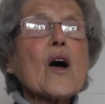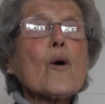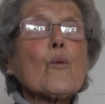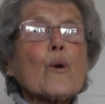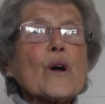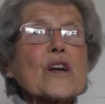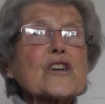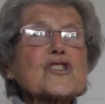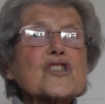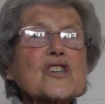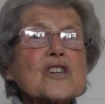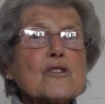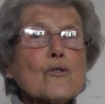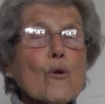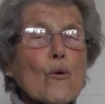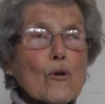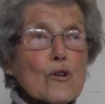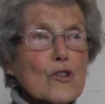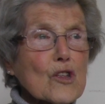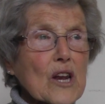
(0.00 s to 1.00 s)
which in
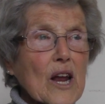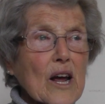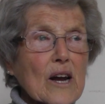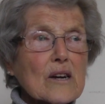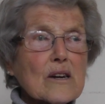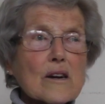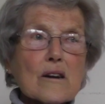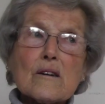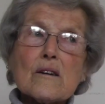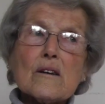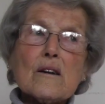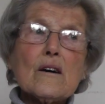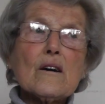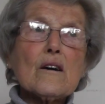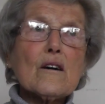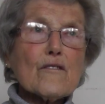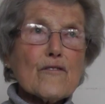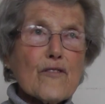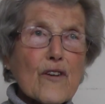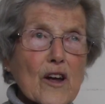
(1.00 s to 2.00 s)
North London
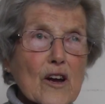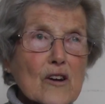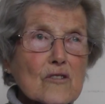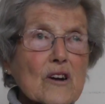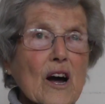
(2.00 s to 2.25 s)
flow